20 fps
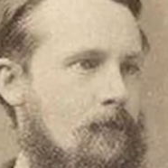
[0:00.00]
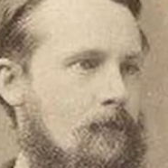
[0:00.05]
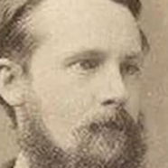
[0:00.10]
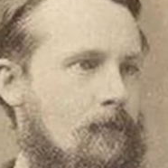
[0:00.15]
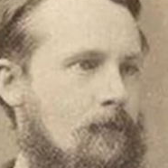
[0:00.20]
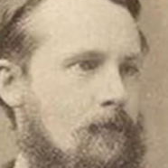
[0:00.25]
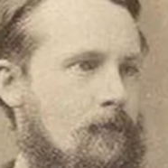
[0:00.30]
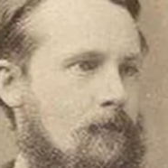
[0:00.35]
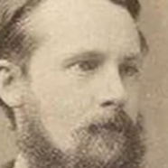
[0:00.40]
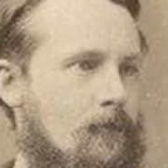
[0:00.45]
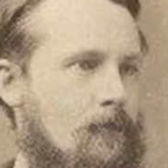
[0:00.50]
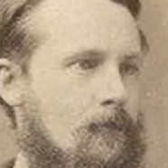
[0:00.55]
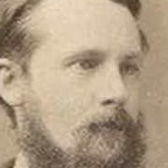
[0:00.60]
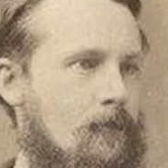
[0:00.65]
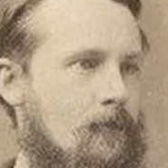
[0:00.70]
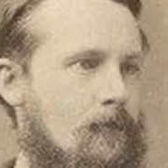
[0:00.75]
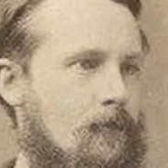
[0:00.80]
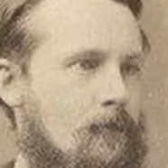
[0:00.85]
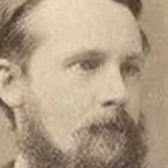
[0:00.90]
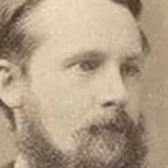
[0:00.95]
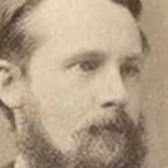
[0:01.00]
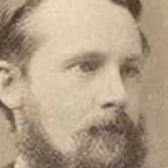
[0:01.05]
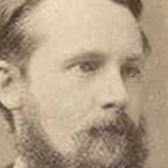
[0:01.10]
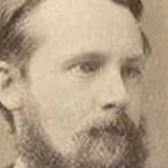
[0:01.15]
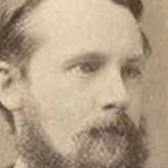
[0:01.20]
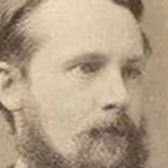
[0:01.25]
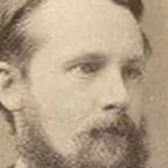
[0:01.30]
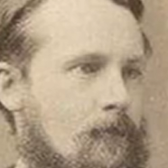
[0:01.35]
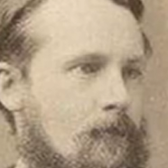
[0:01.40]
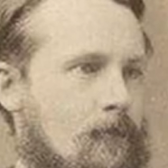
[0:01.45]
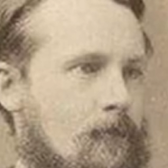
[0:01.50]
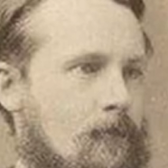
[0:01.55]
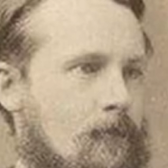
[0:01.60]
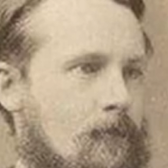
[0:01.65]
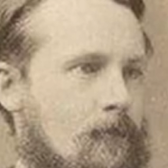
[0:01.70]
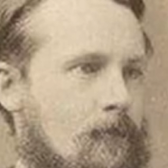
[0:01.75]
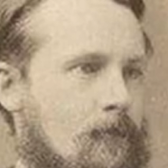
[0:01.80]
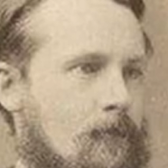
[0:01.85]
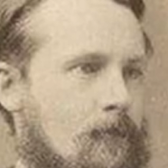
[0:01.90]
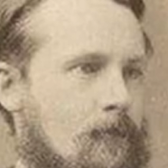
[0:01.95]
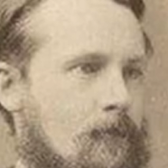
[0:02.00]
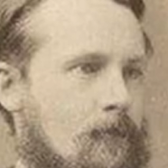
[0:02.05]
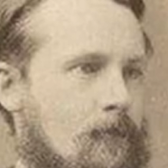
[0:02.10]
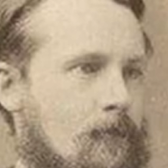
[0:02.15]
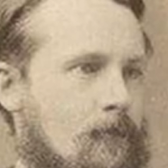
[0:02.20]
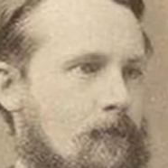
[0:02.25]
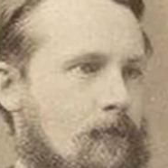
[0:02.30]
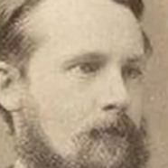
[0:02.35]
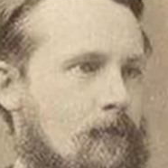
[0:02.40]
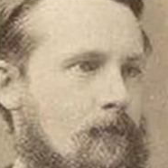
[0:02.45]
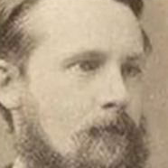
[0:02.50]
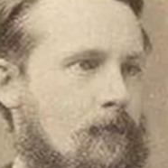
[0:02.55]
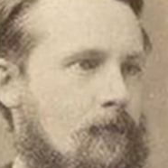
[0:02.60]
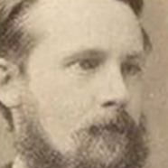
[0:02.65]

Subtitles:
Nobody speaks.